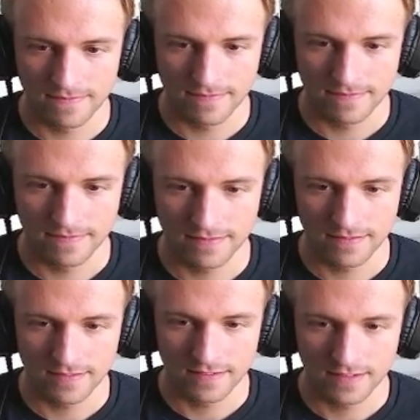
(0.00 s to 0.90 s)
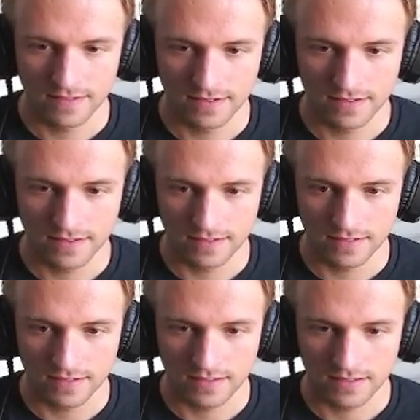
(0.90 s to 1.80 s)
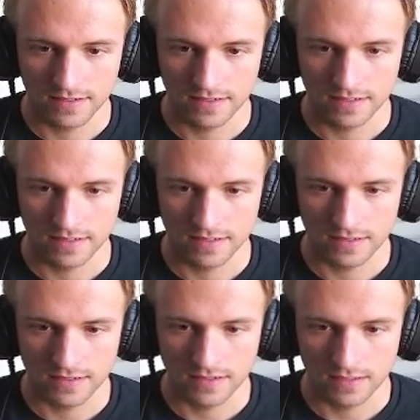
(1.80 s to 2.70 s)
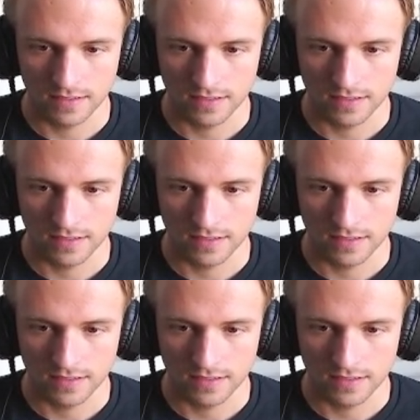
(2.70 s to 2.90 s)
(no one is talking)